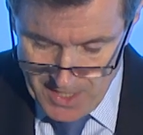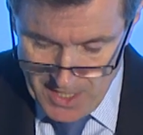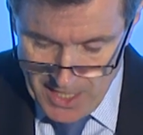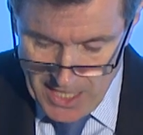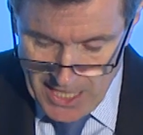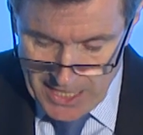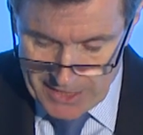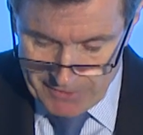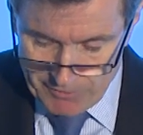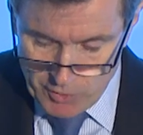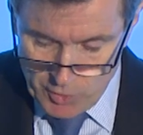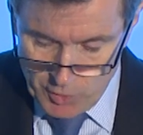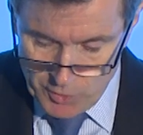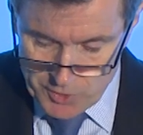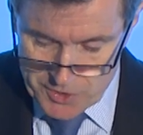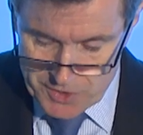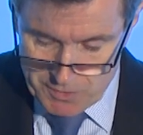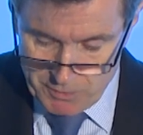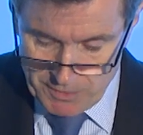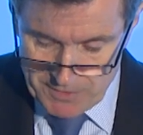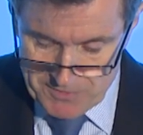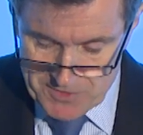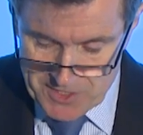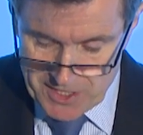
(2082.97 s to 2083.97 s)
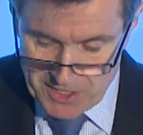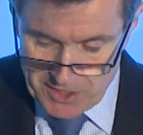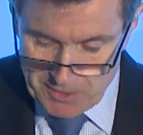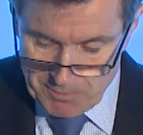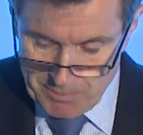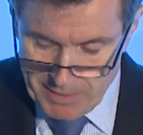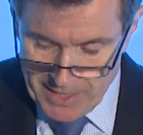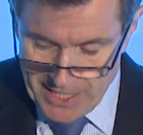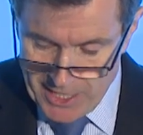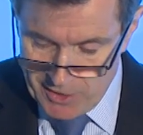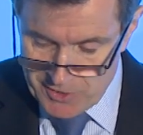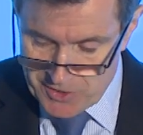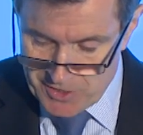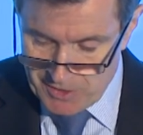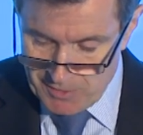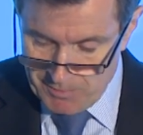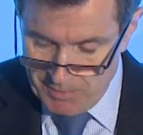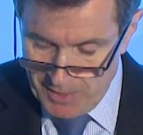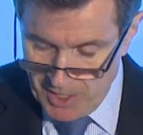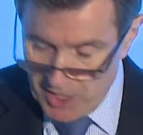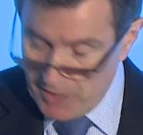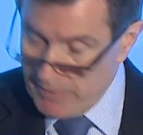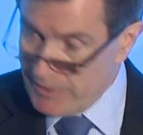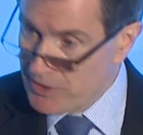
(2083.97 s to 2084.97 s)
And of course, we've seen the powers of the
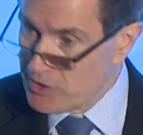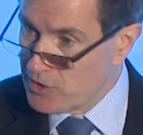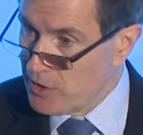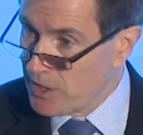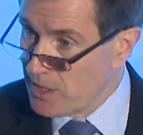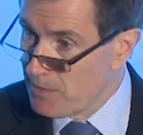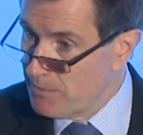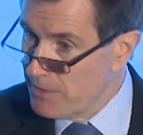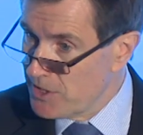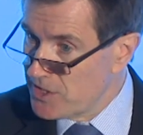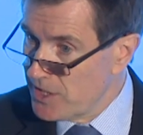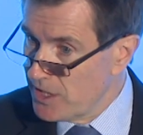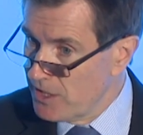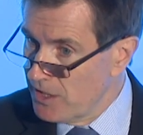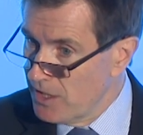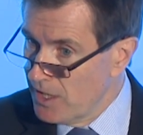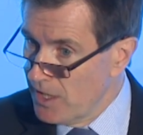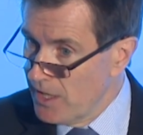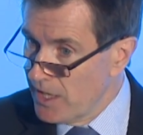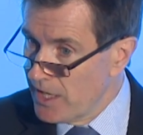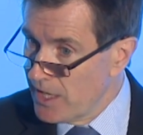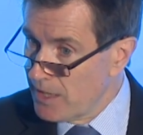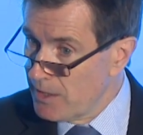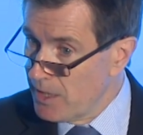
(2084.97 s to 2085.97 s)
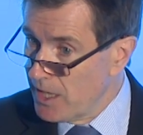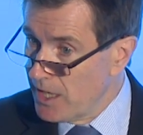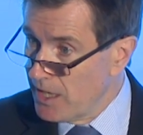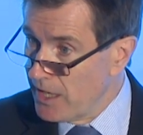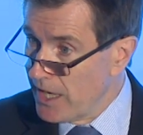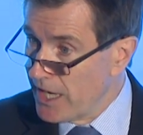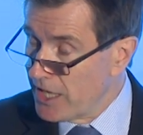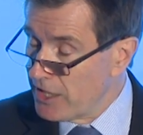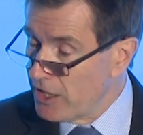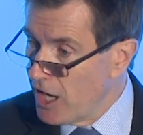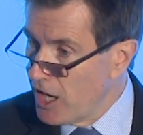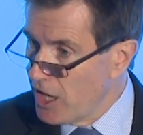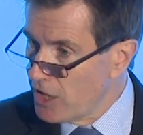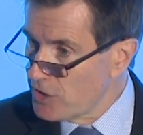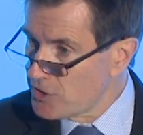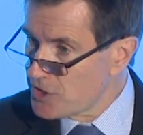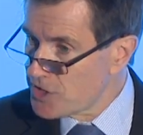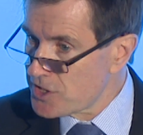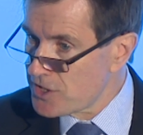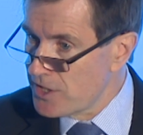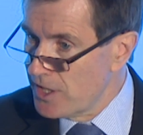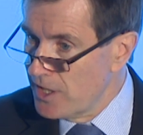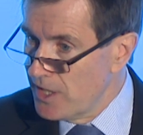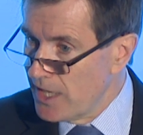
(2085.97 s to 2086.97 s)
Parliamentary Committee uh,
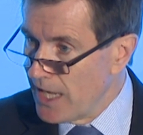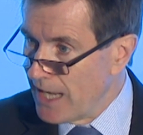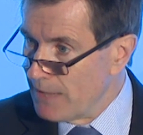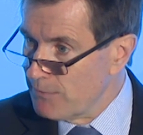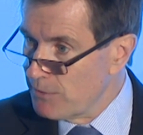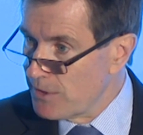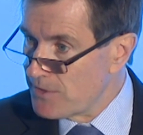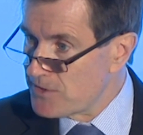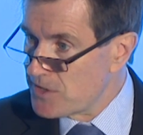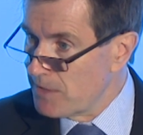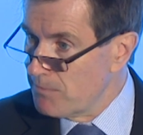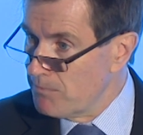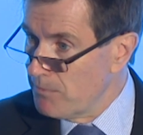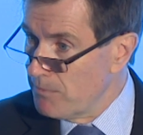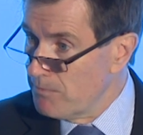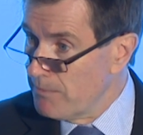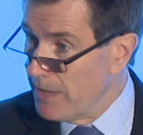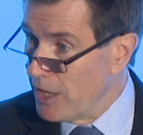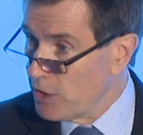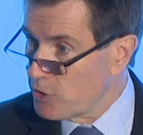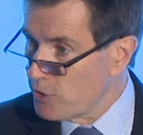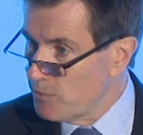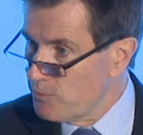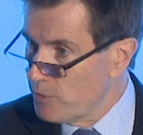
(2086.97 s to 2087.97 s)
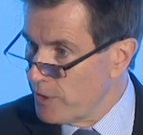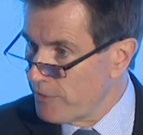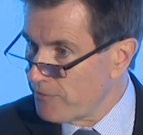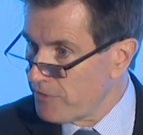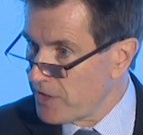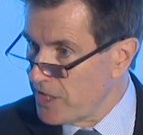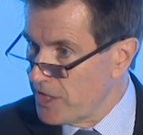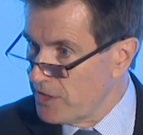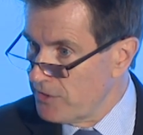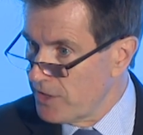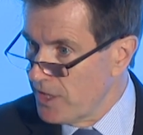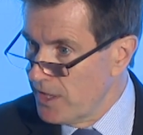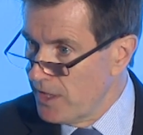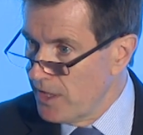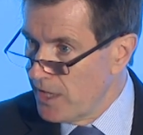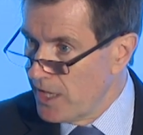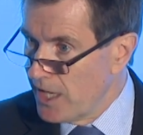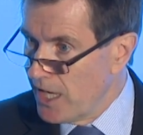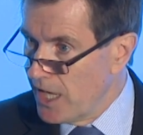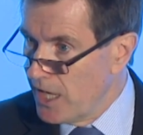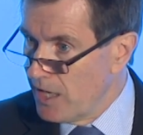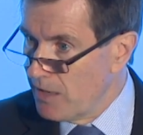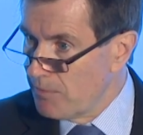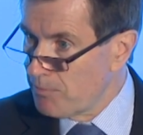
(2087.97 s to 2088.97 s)
enhanced, and we've seen Malcolm Rifkind
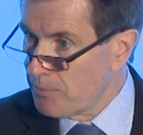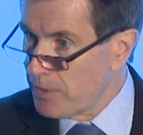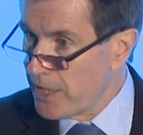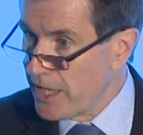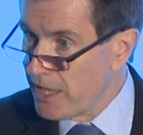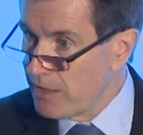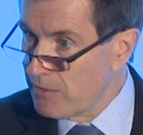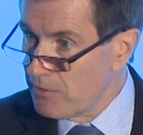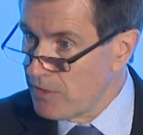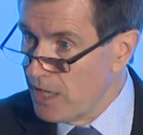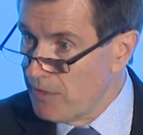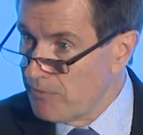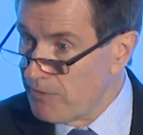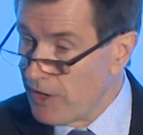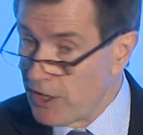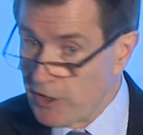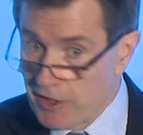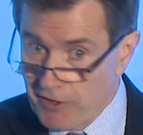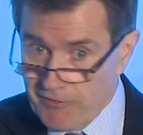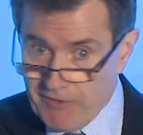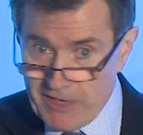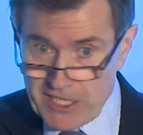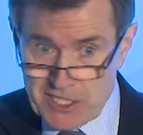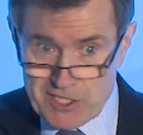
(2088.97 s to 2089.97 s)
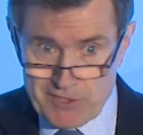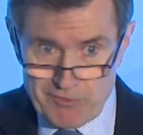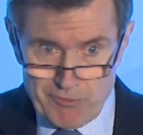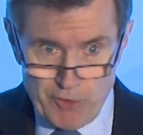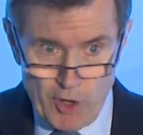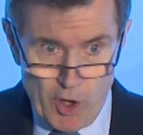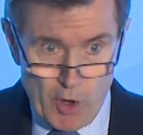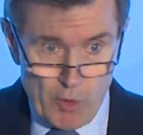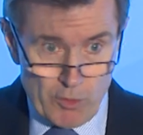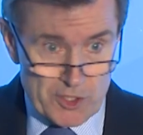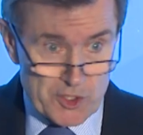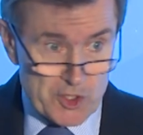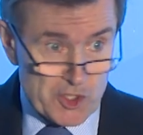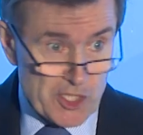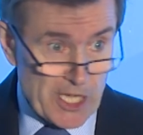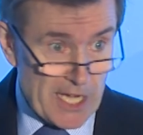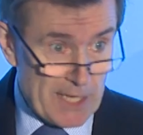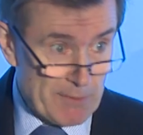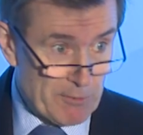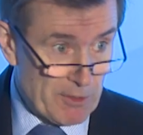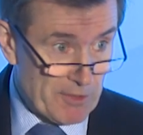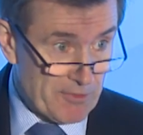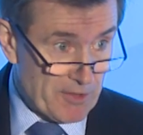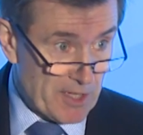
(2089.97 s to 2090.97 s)
uh, play a, a very effective role as
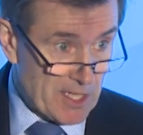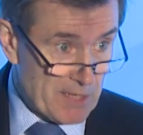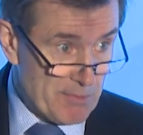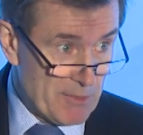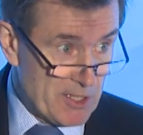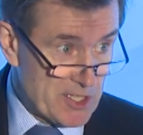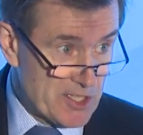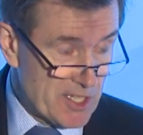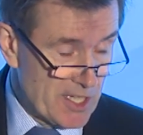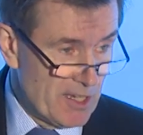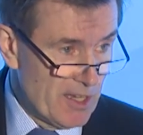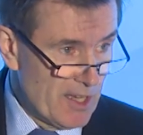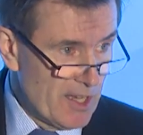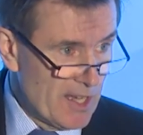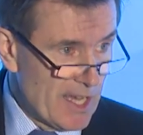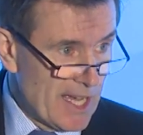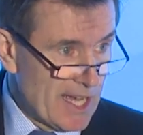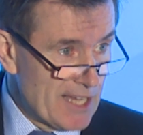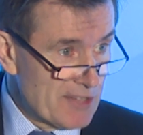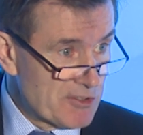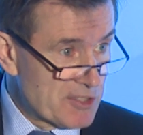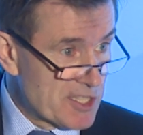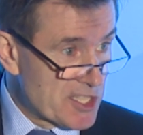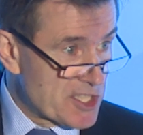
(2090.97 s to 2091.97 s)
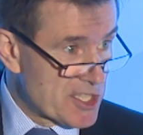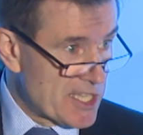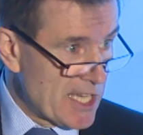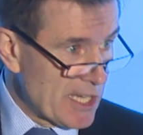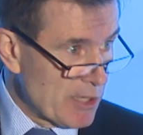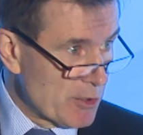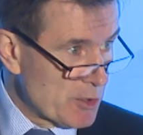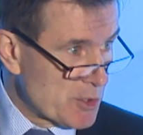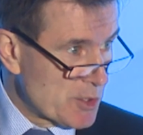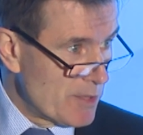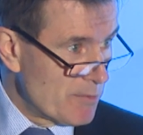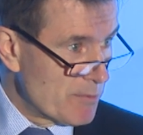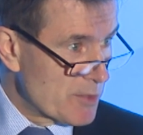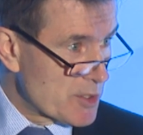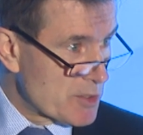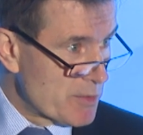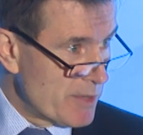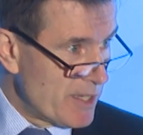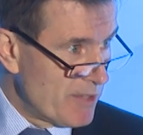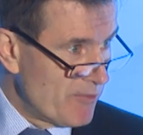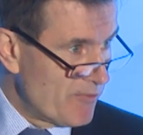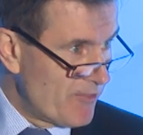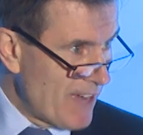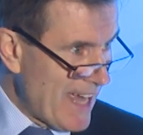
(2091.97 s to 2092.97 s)
chairman of the committee and distinguishing
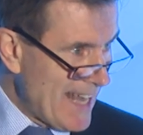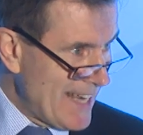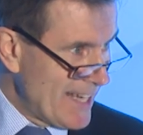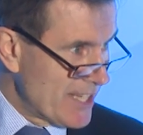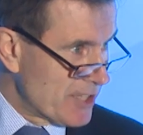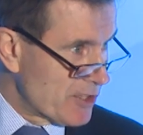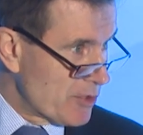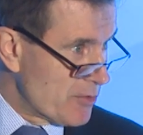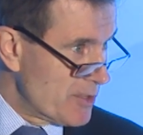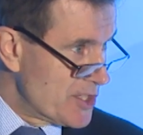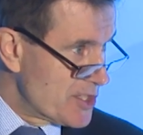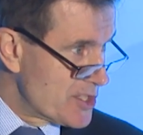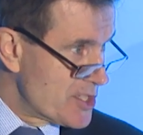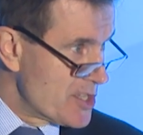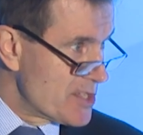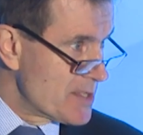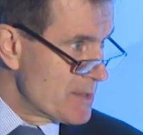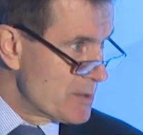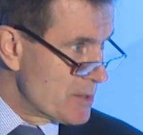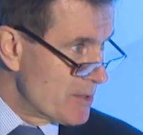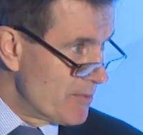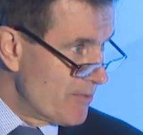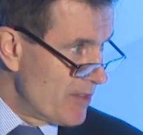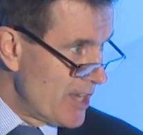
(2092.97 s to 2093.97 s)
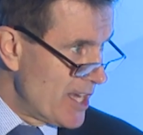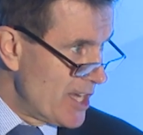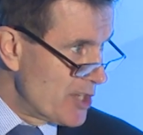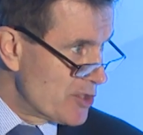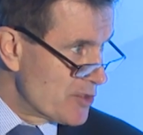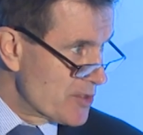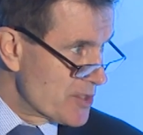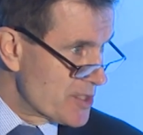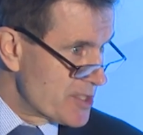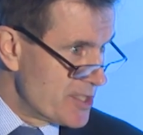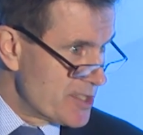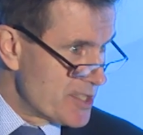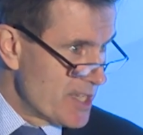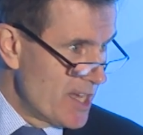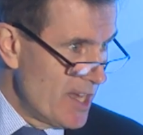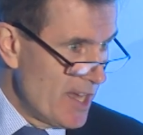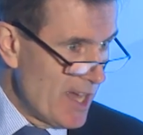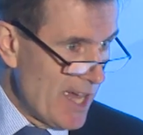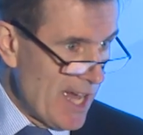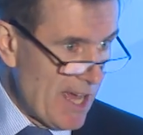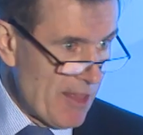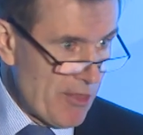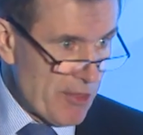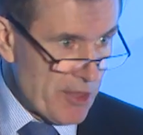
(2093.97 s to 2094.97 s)
between valid criticisms of the agencies
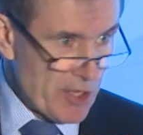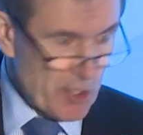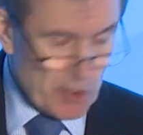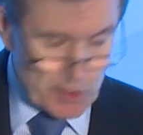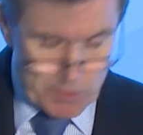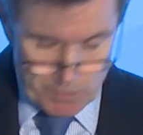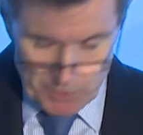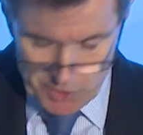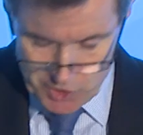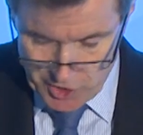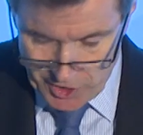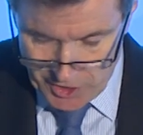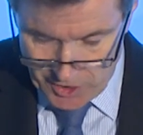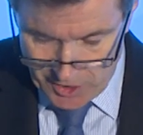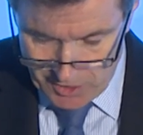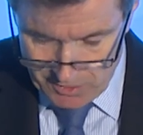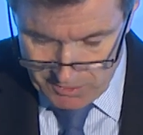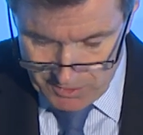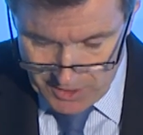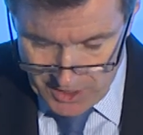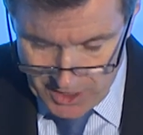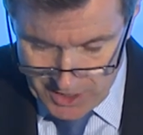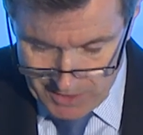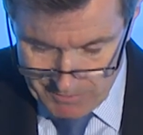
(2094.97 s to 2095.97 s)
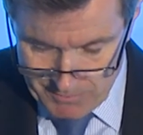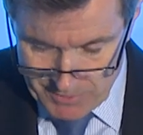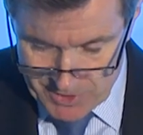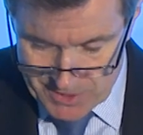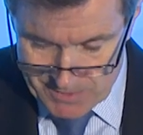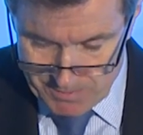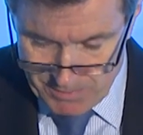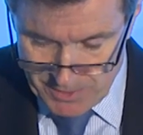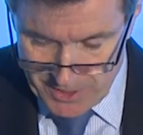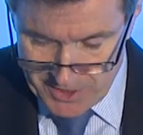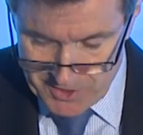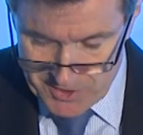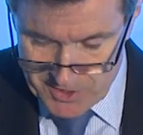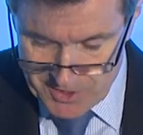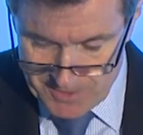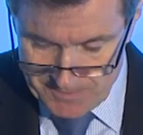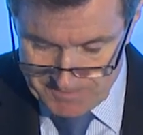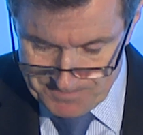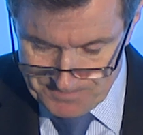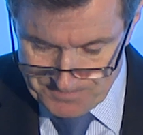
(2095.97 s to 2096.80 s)
and those which are, are misplaced.